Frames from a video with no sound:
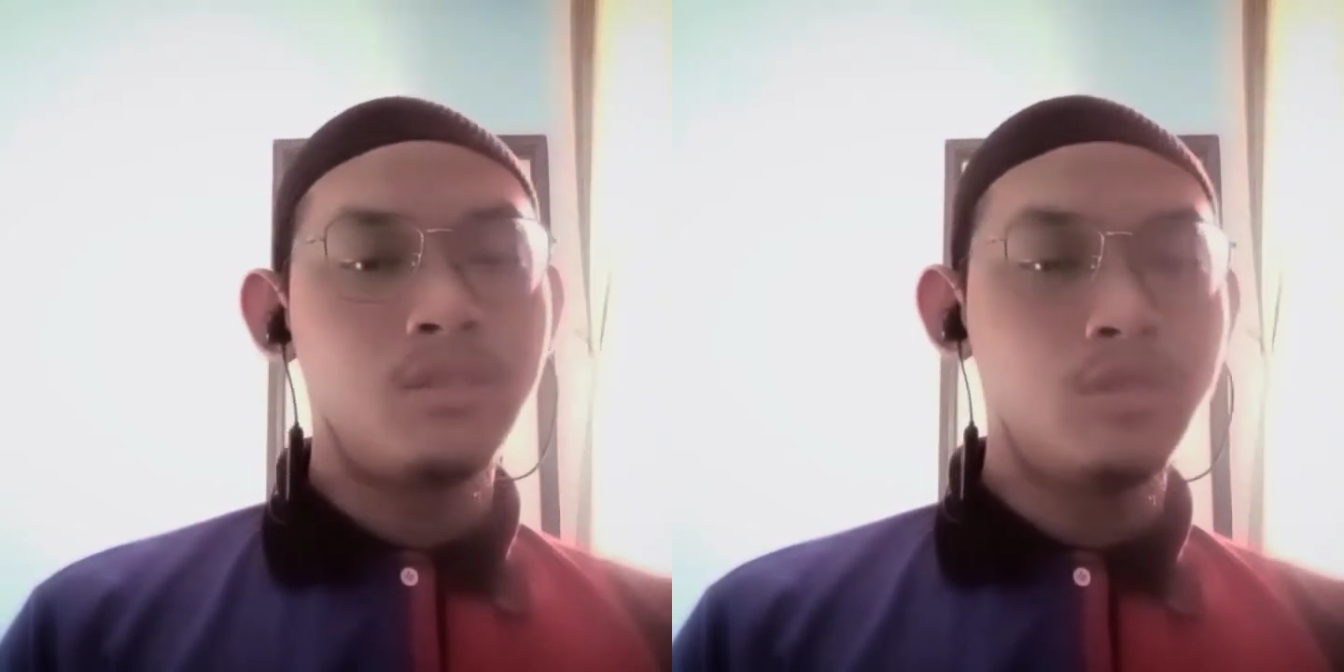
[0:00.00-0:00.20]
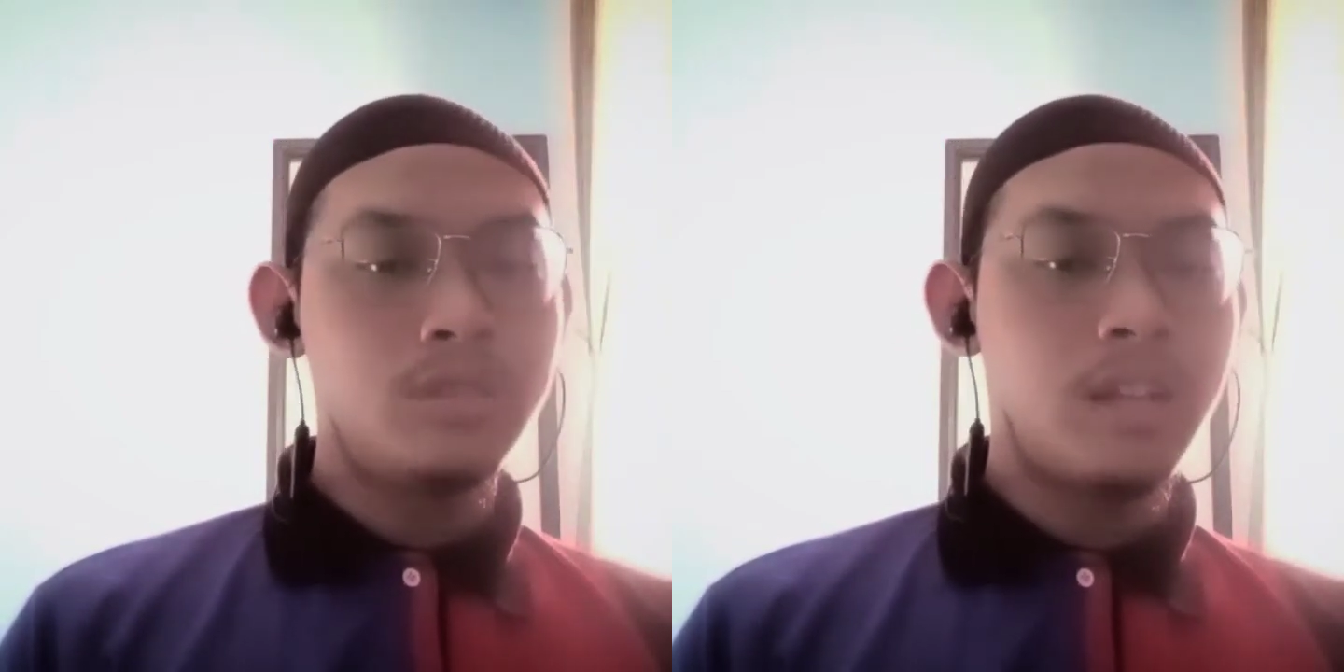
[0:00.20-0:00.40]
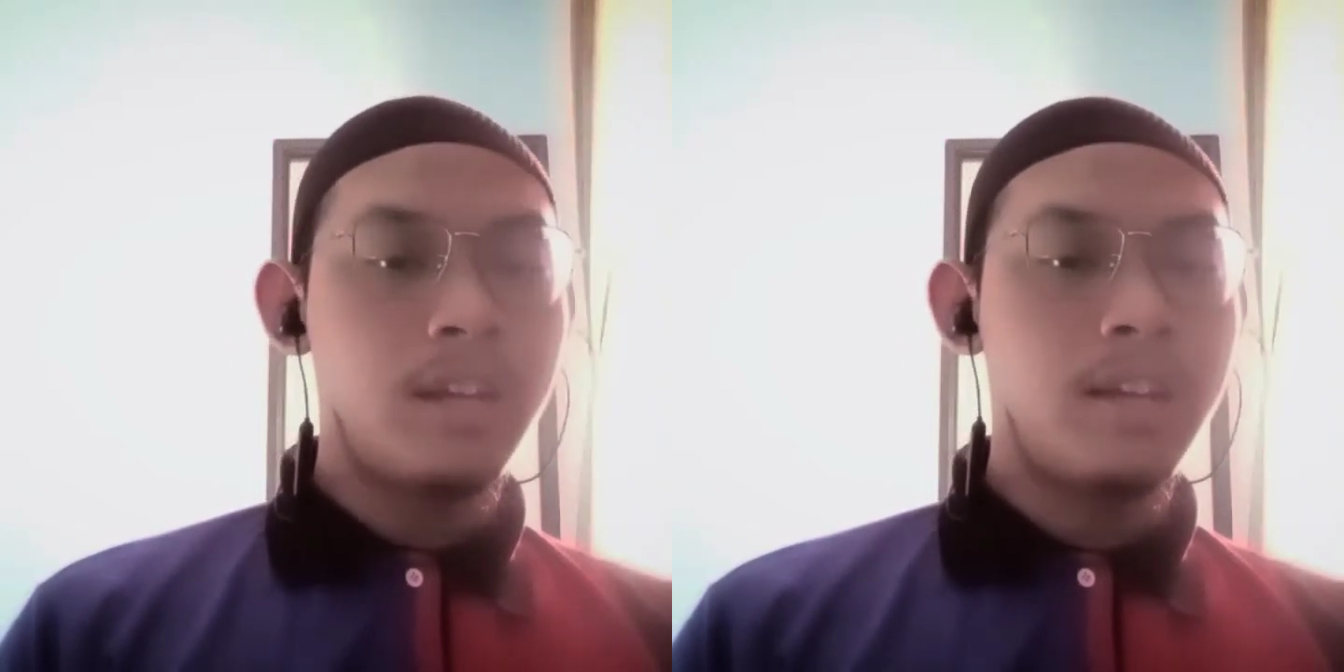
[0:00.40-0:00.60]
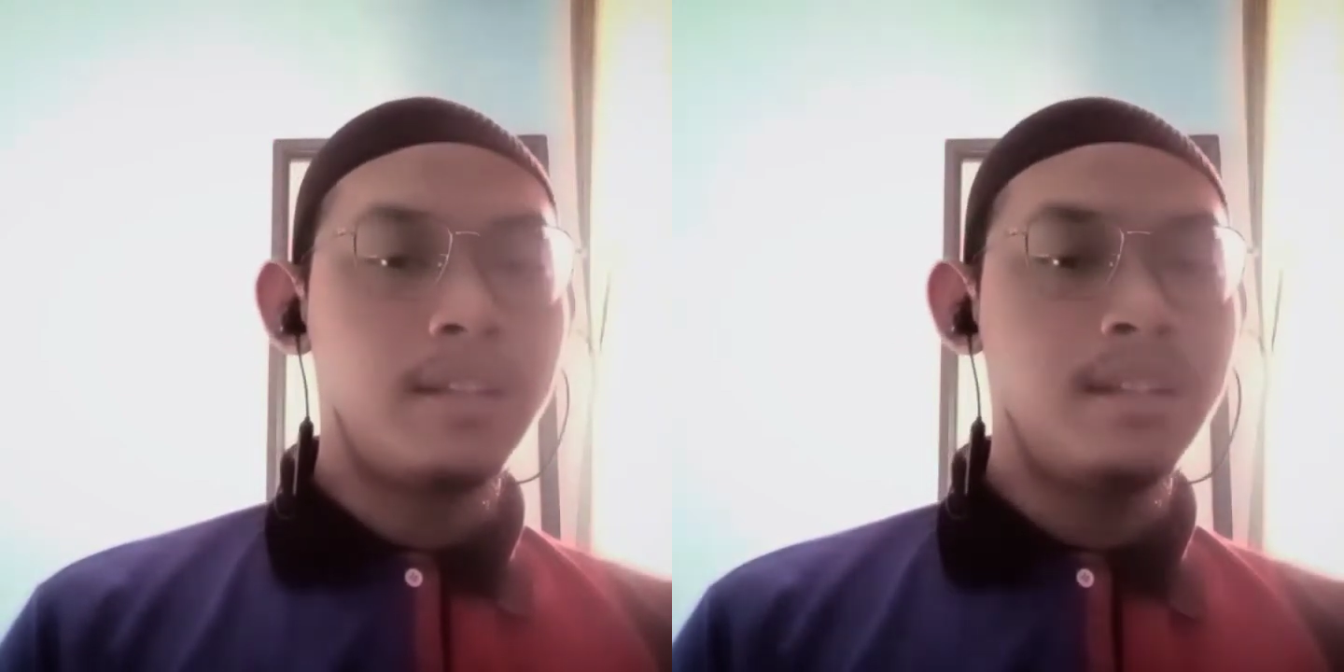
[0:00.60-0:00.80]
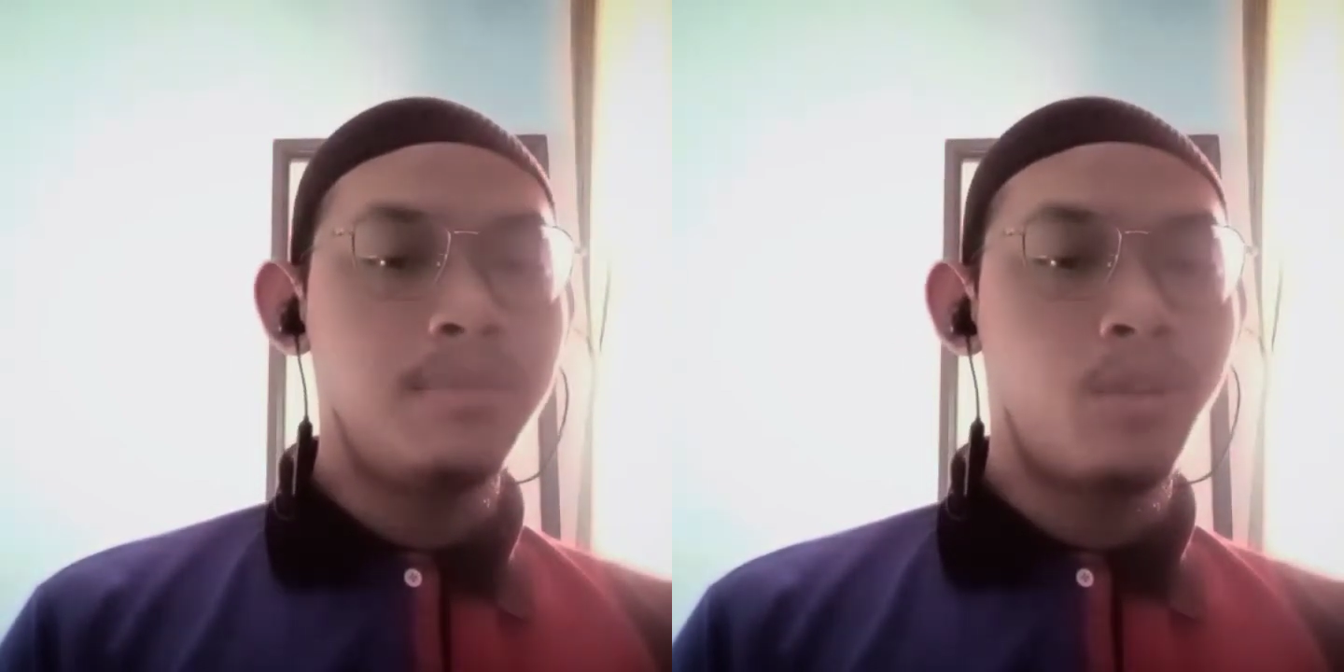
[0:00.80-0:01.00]
used
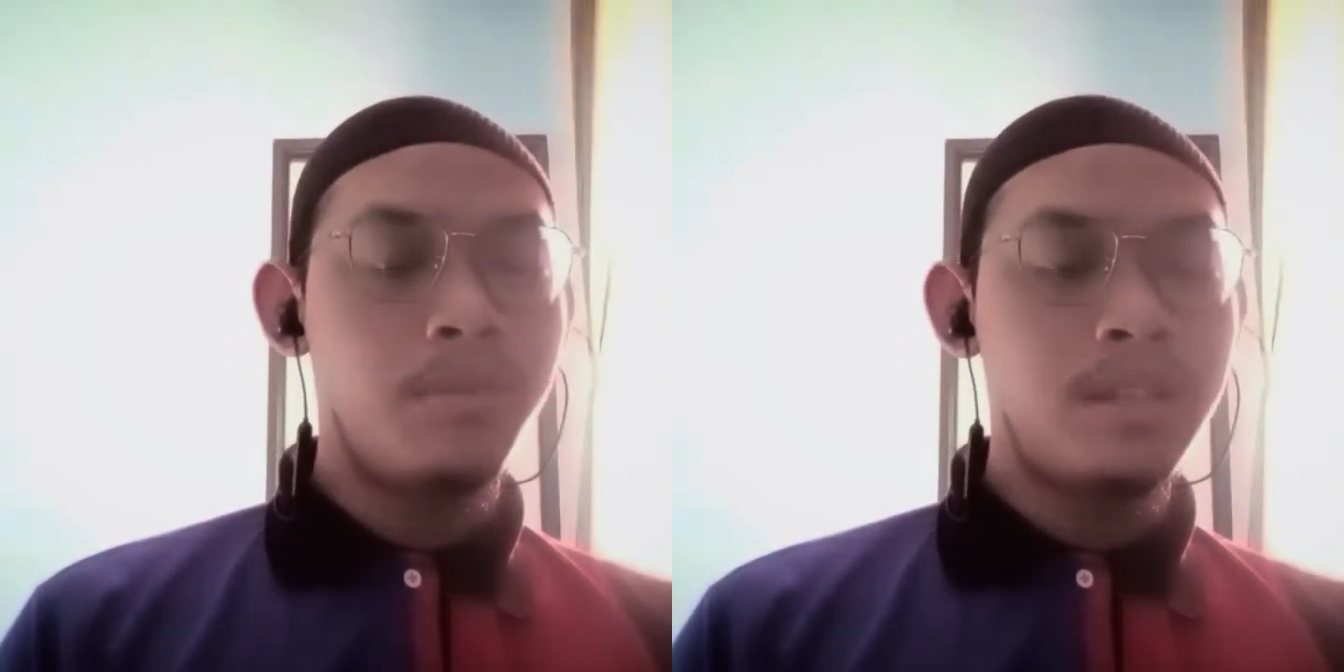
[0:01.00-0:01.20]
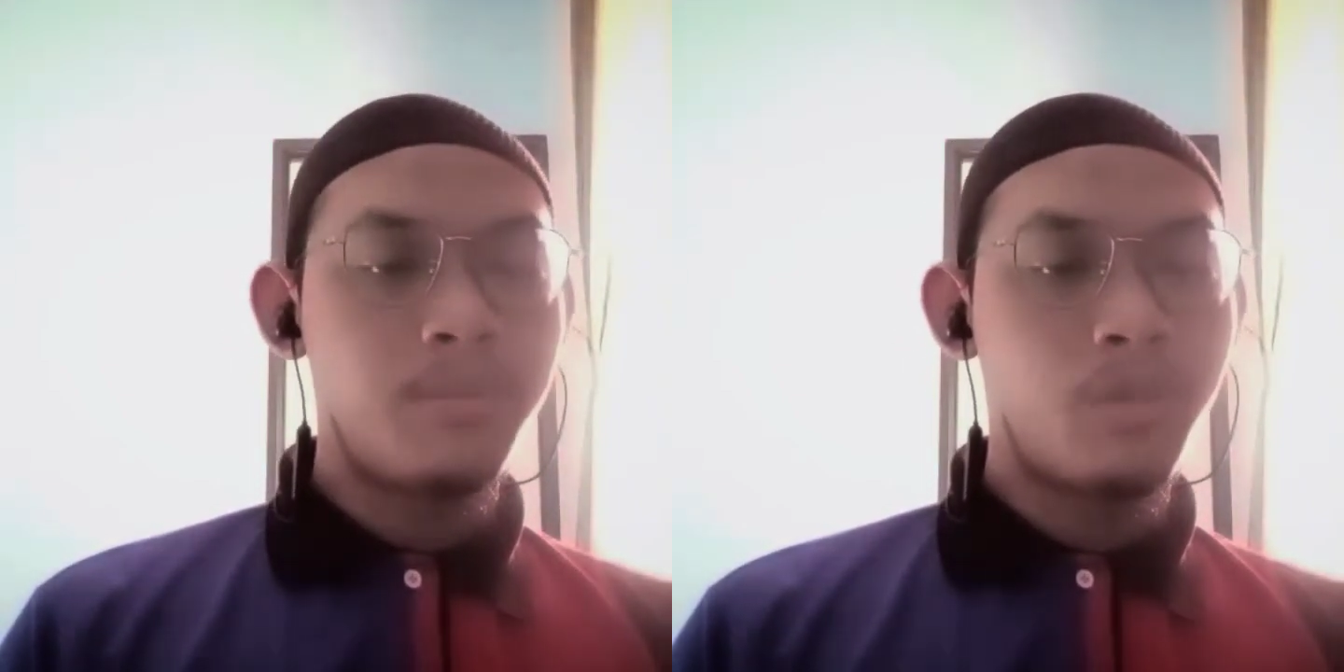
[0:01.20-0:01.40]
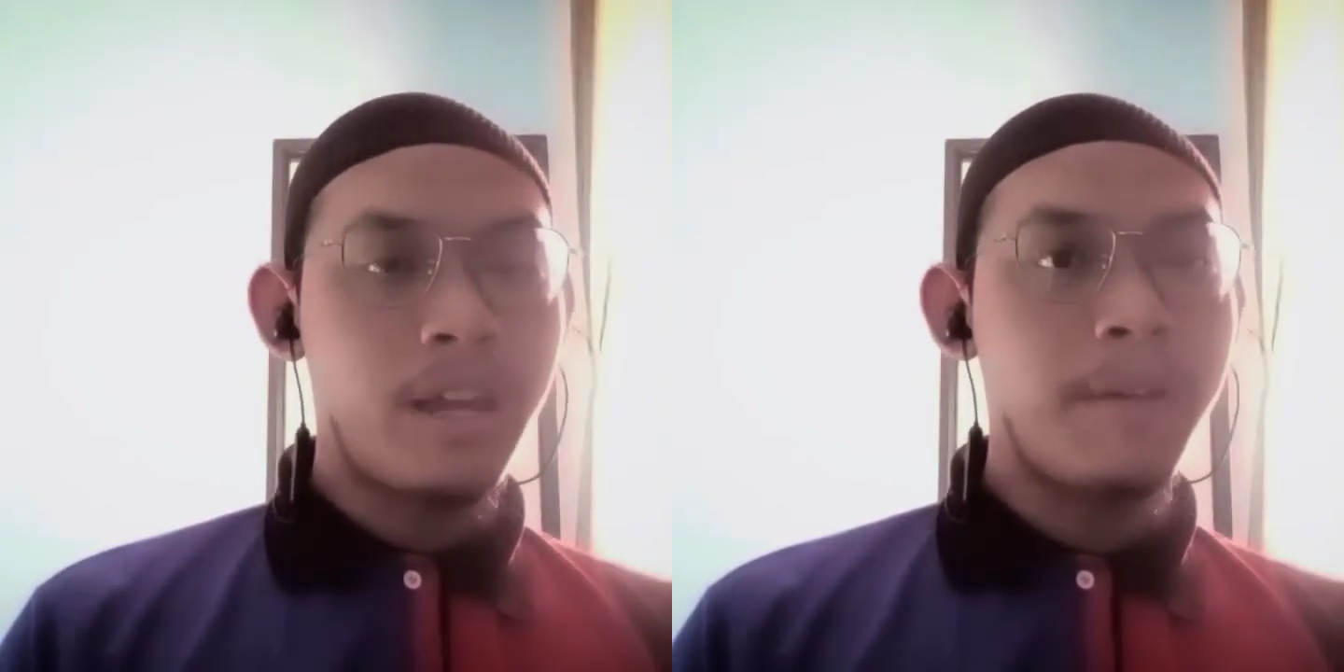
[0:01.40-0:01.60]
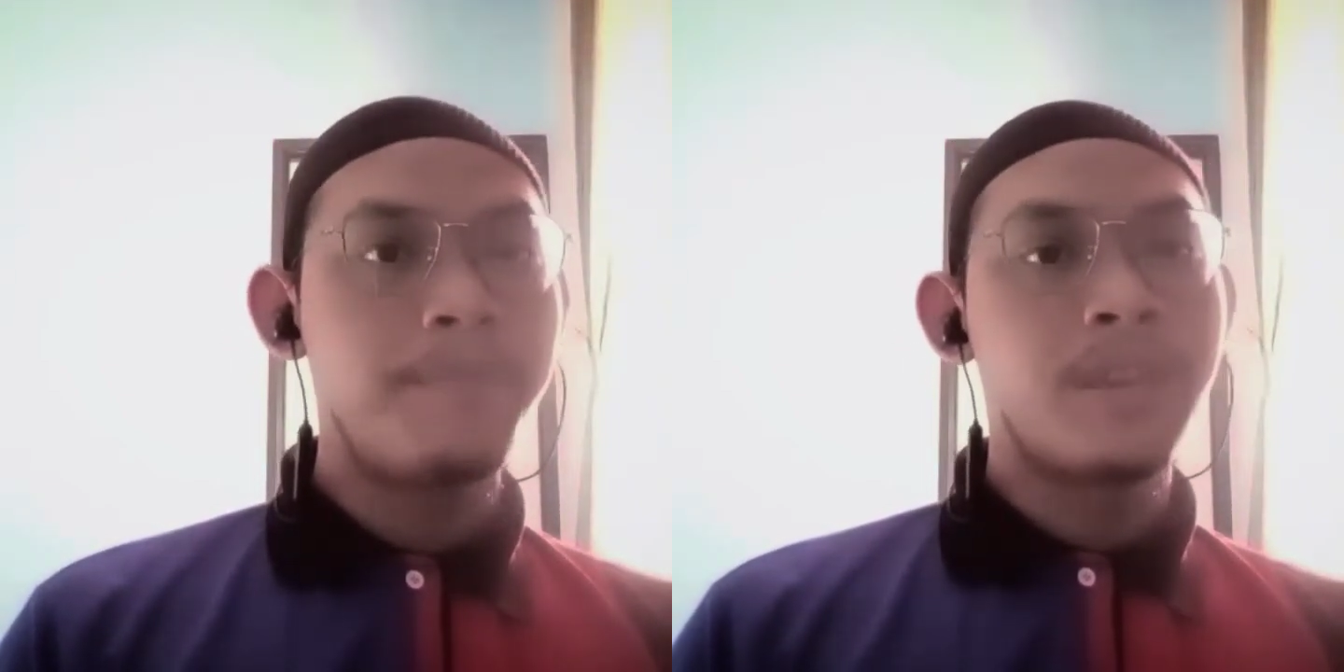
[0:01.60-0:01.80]
the prohibited product,